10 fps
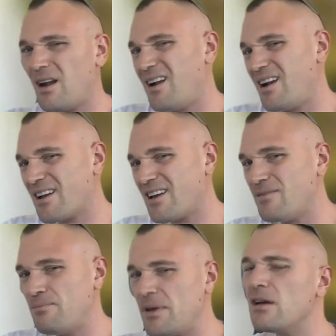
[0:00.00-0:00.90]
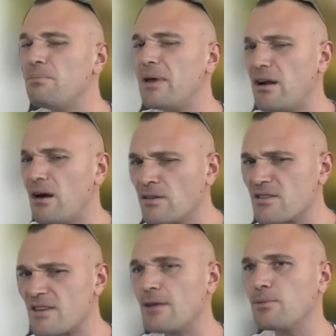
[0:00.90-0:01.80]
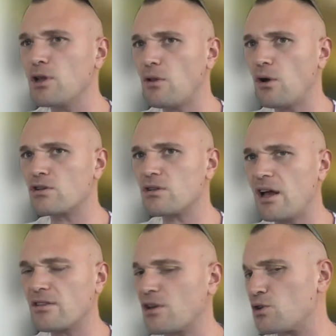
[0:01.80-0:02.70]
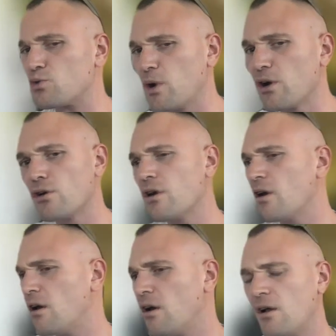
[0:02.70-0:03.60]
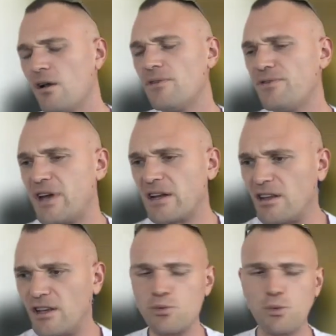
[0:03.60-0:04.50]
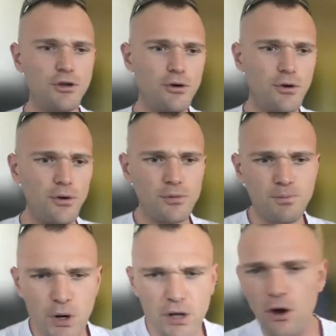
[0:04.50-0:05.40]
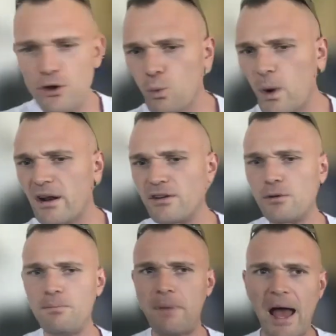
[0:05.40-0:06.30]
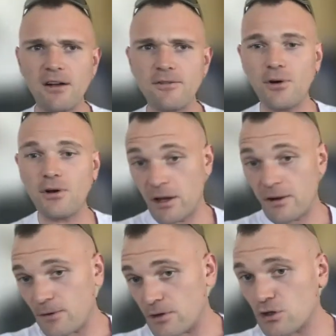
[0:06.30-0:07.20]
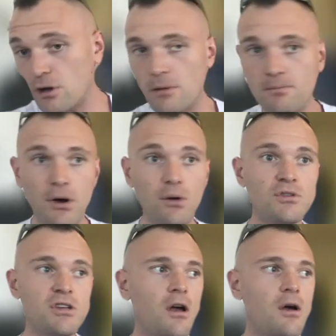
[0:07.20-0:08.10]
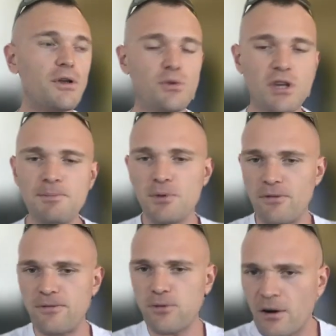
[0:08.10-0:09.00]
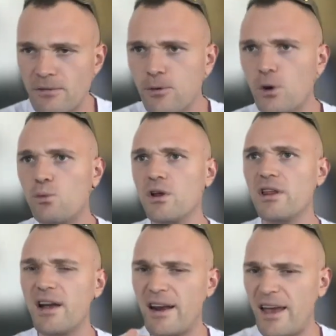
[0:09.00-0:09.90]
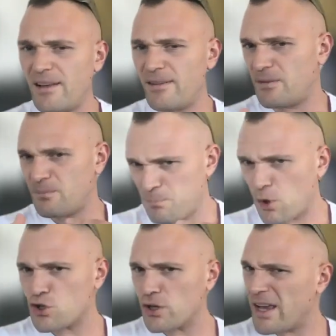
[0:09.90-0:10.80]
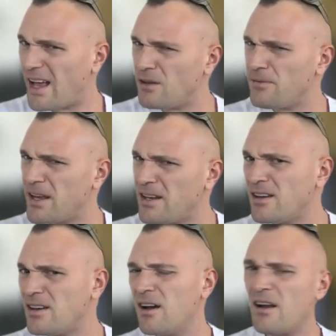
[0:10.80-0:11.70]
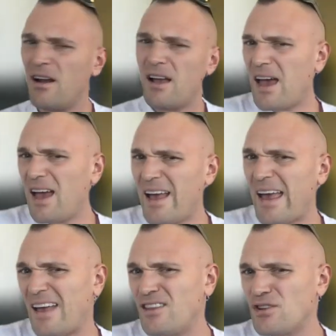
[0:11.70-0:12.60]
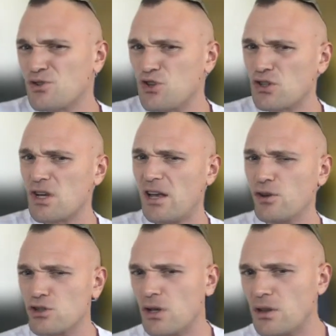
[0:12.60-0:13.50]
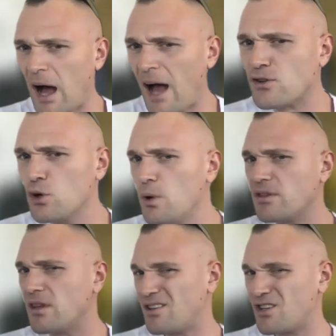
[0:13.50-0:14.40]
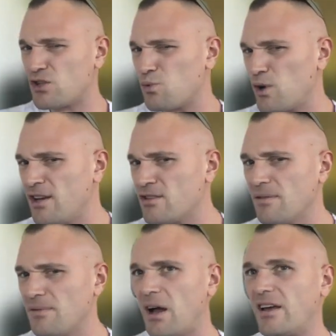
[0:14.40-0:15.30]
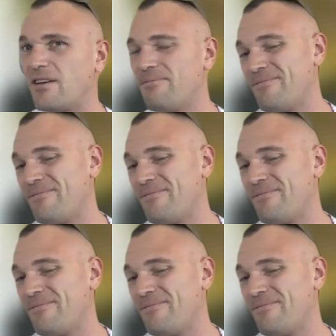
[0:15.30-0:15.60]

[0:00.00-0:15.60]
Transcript: it can be a bit unstable, it looks like. There's weird techniques where you're putting all your weight on your back foot, like for the skull and bones, but you keep your front foot really kind of partially elevated. And there's a lot to it that just reeks of like